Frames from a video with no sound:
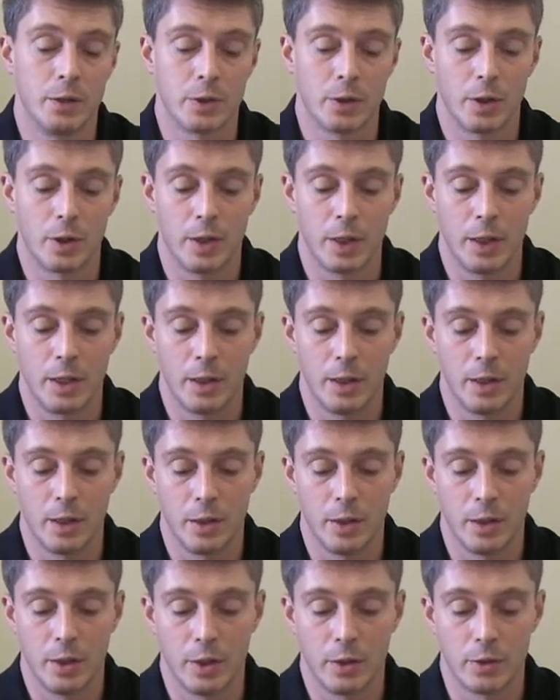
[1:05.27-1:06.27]
So
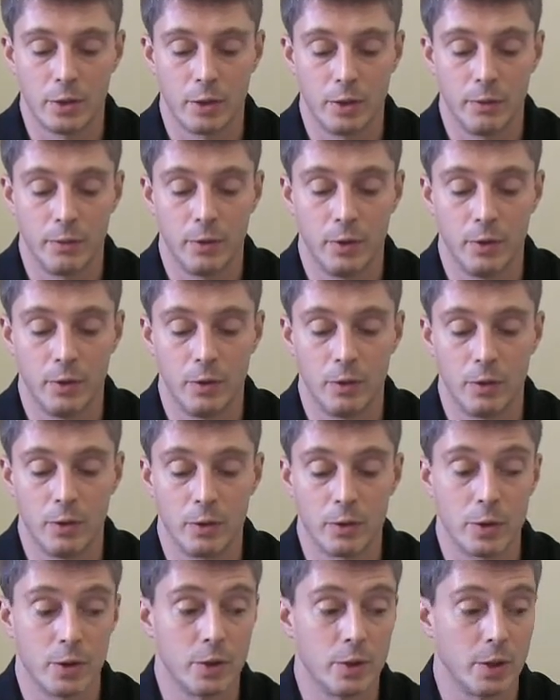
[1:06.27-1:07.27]

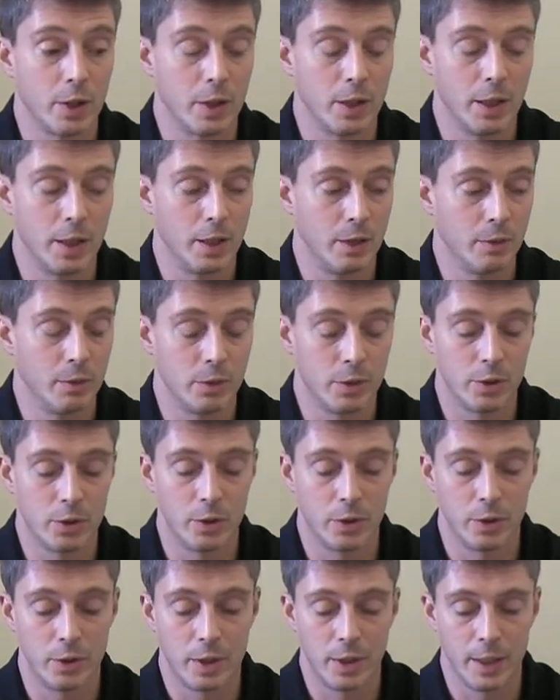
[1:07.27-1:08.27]
there's a study here I was
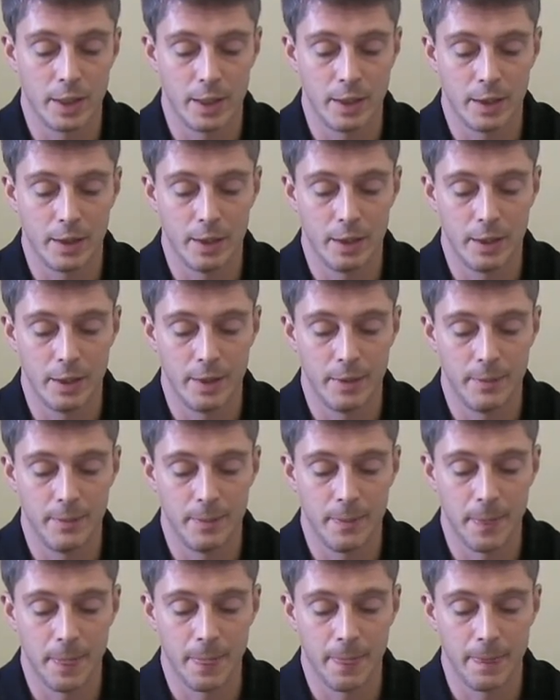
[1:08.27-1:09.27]
just looking at
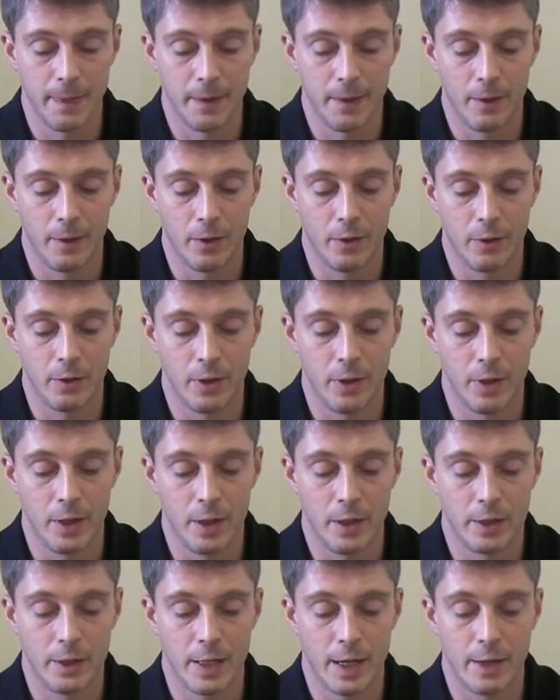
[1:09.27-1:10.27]
on
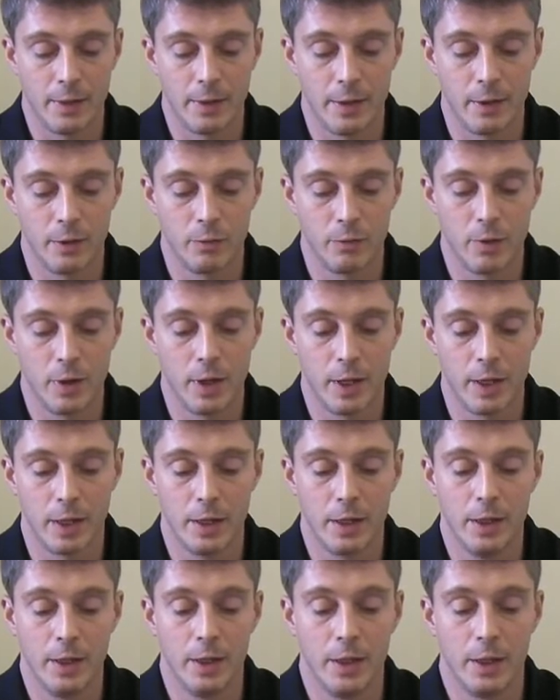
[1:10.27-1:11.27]
downhill
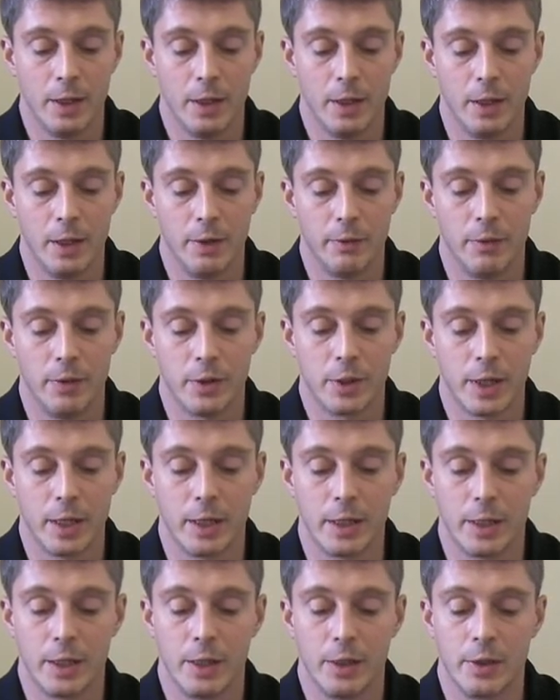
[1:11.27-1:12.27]
running, and if you
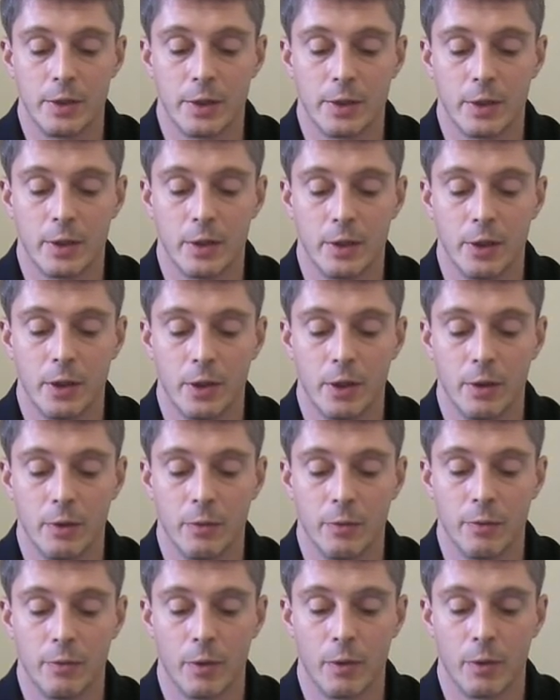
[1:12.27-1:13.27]
take these,
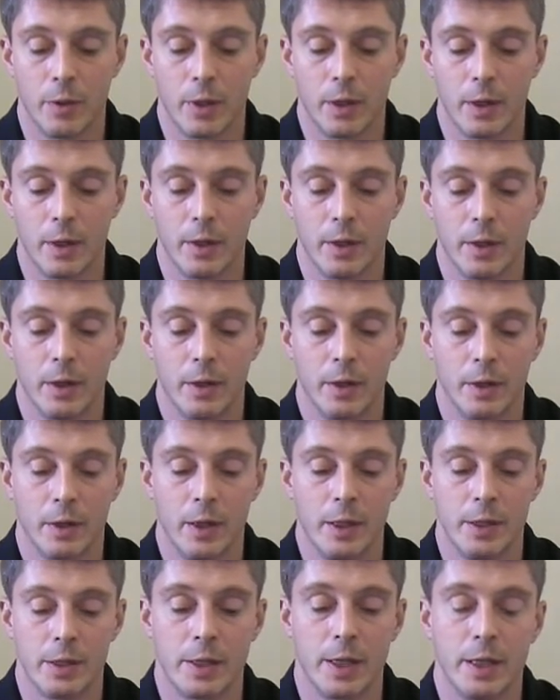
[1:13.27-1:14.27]
following
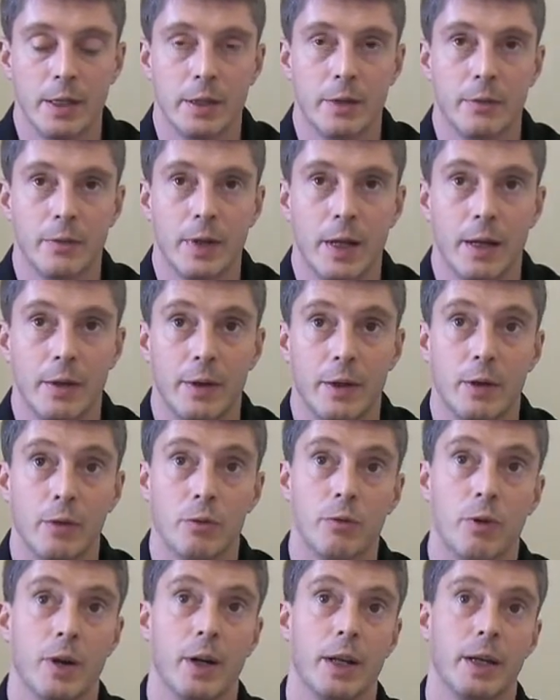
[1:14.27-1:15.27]
intensive downhill
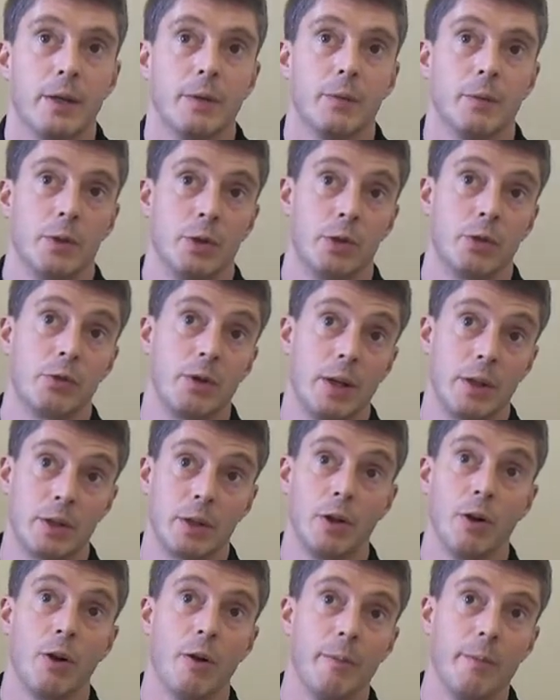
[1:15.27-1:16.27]
running, which creates
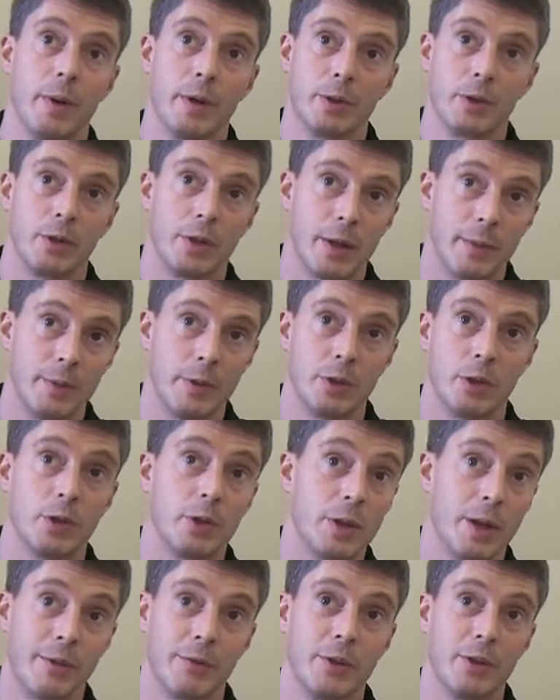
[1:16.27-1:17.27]
a lot of muscle damage
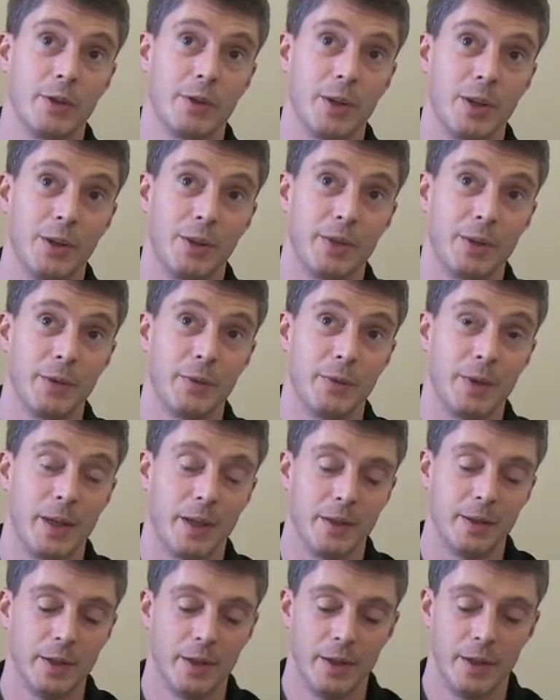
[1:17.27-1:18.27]
because you have to slow yourself
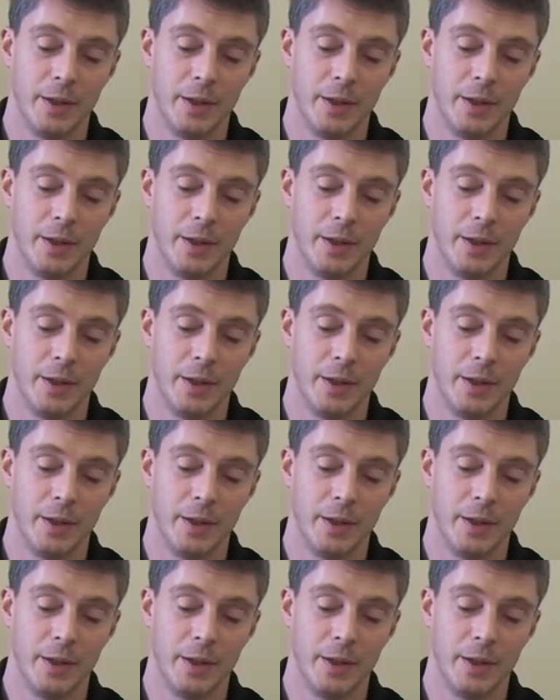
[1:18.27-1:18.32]
down,